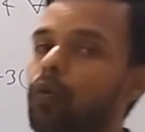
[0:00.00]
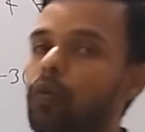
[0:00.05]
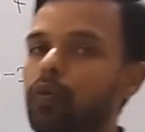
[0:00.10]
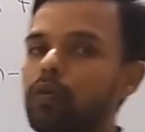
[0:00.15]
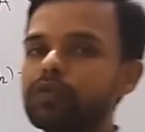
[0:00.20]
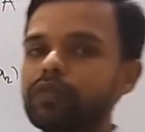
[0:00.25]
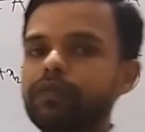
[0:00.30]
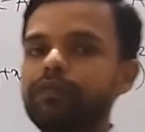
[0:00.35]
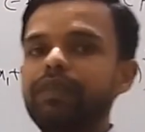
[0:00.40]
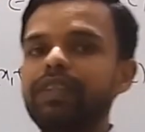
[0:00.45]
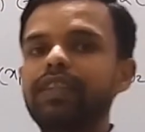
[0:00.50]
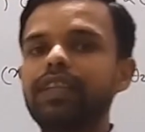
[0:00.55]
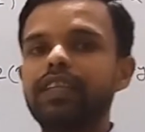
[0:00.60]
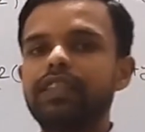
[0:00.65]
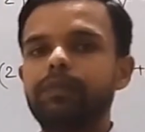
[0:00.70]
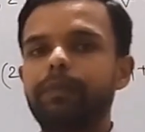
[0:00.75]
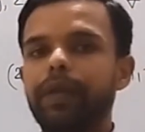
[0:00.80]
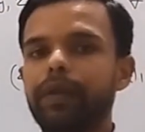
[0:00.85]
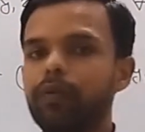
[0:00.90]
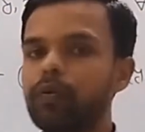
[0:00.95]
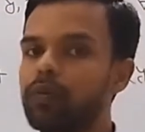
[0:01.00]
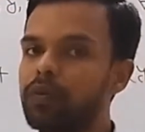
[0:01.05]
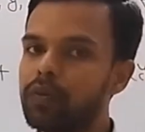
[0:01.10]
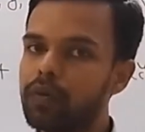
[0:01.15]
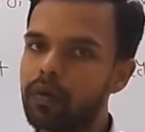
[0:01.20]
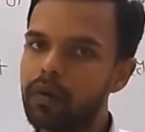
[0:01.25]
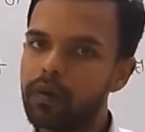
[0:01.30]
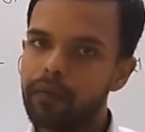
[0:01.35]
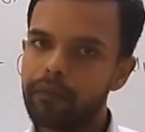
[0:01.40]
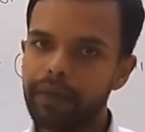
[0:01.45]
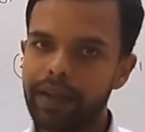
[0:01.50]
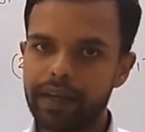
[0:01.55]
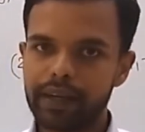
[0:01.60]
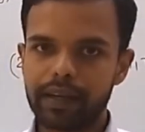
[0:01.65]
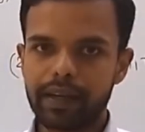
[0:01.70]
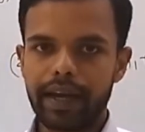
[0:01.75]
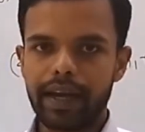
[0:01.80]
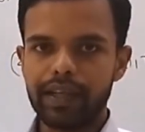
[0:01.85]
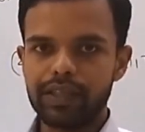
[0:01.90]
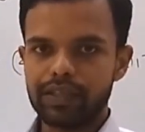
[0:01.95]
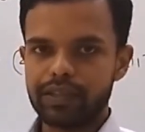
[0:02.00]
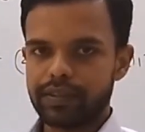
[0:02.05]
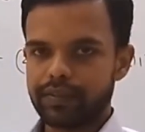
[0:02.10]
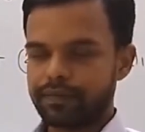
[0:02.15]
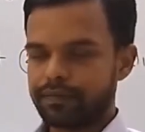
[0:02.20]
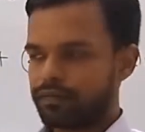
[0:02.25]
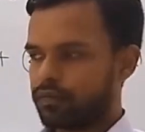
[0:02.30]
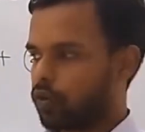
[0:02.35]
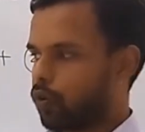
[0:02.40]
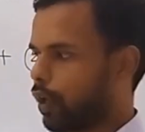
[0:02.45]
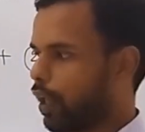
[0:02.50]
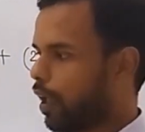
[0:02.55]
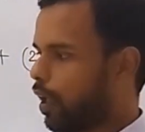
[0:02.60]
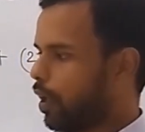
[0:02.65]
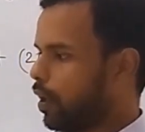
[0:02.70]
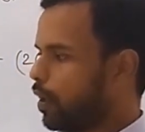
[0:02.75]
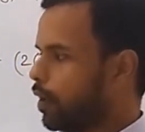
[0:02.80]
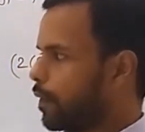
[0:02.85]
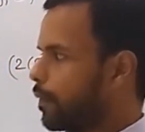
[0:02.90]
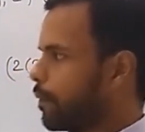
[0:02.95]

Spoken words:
closed with respect to vector addition. Okay,